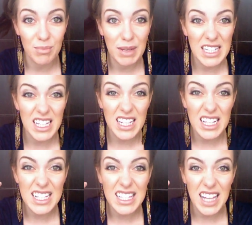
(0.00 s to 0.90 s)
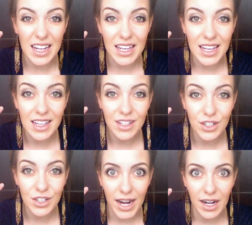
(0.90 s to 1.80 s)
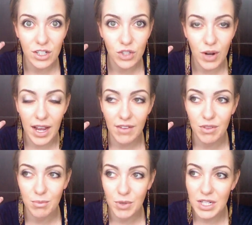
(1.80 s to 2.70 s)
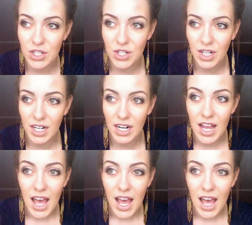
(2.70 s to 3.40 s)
basically sucking your hair dry of the moisture,